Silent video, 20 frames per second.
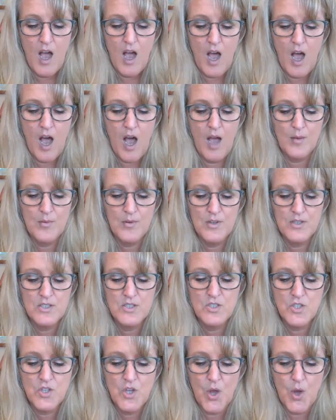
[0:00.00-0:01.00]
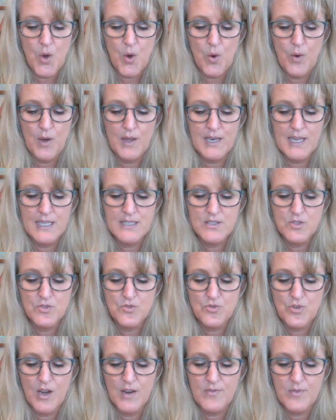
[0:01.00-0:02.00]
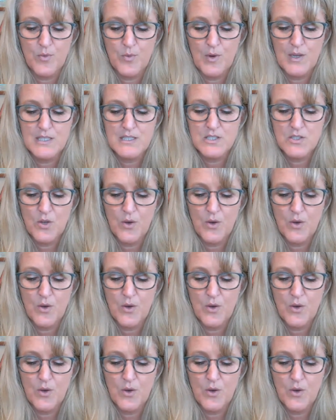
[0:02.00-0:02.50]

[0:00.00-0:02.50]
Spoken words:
"I'm going to go and ask the driver what's